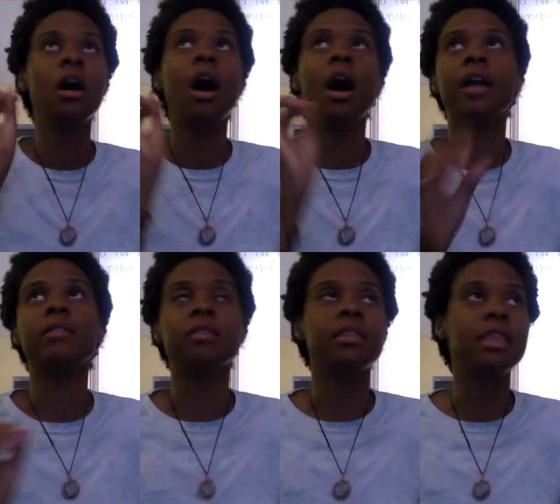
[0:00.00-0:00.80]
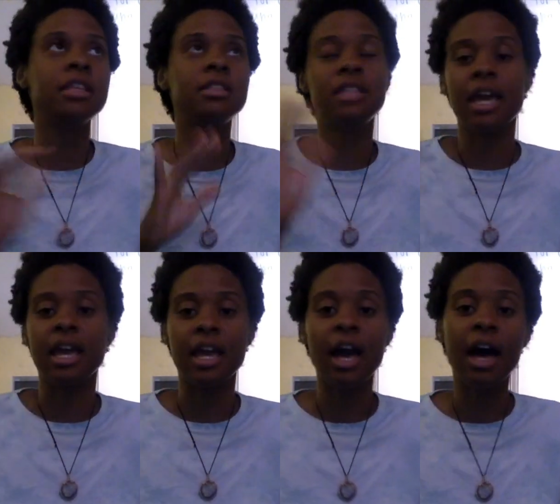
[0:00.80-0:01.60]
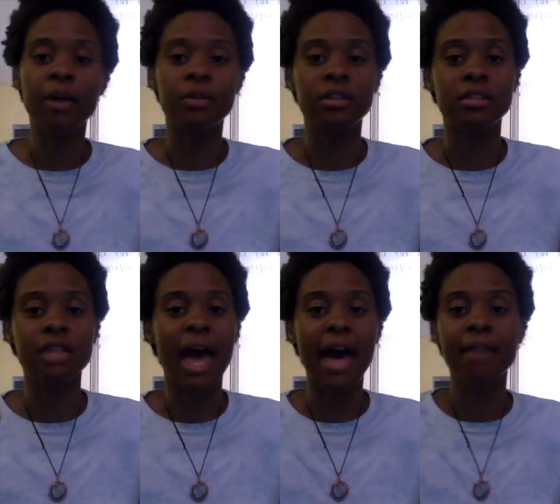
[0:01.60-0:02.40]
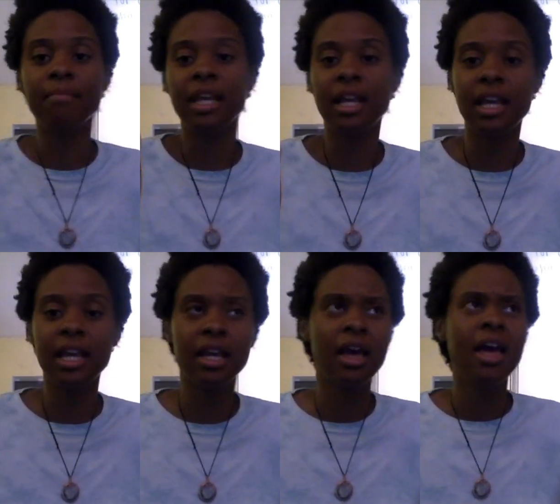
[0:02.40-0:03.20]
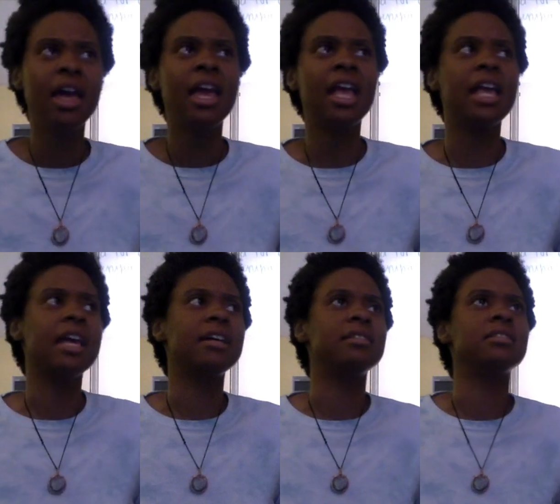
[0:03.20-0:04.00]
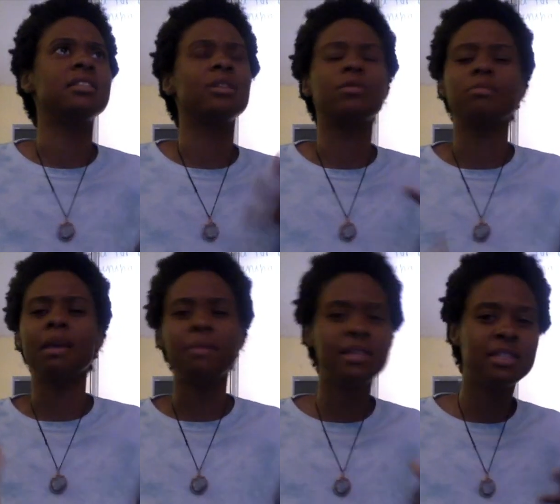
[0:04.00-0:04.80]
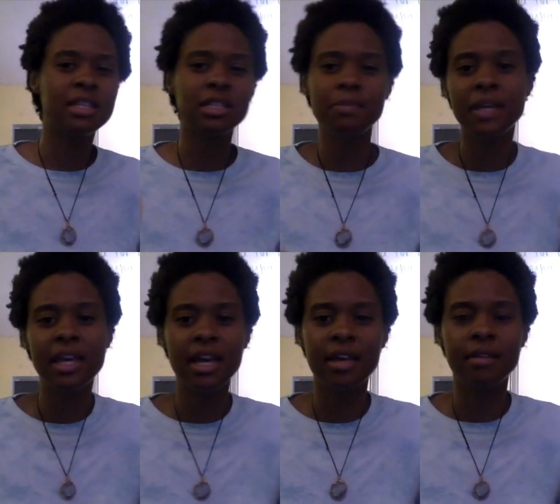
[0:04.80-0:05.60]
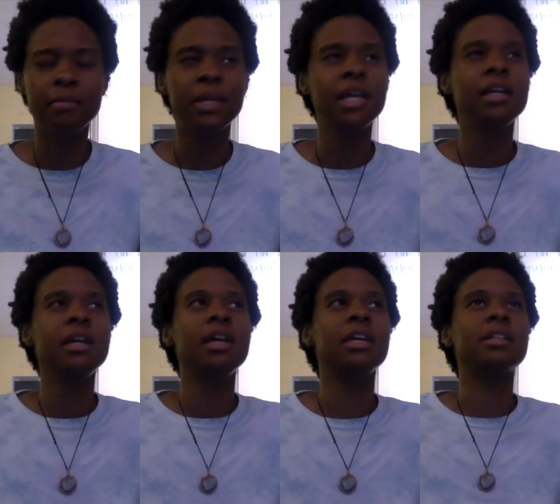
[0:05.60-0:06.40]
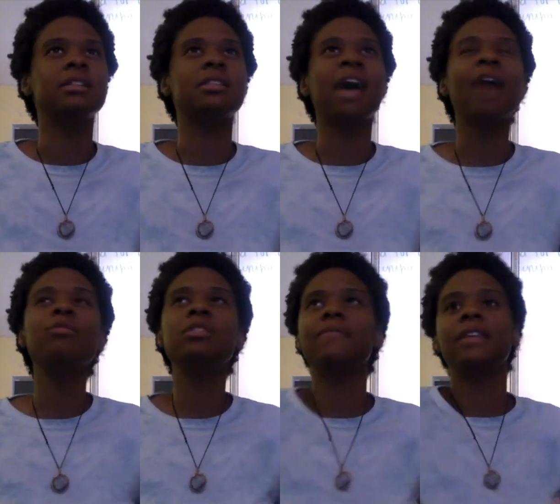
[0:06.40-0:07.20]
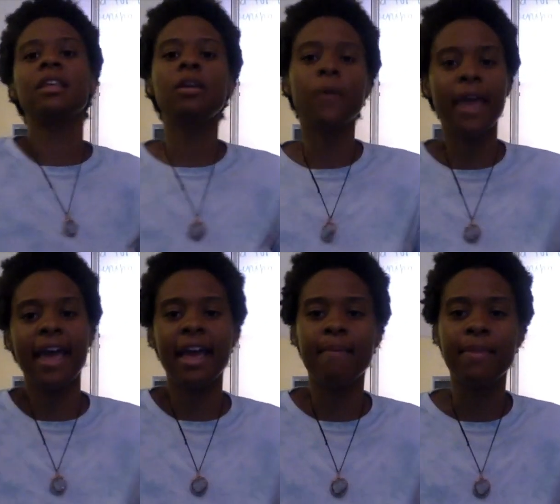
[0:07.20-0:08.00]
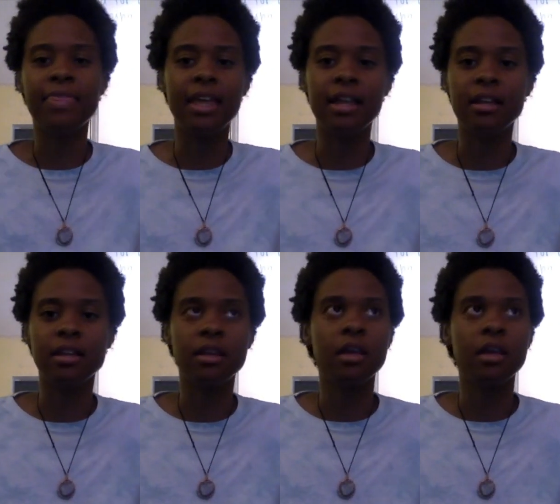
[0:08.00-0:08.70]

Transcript: on this day, I was at a meeting, and it was maybe 6 p.m., and I was feeling okay, but then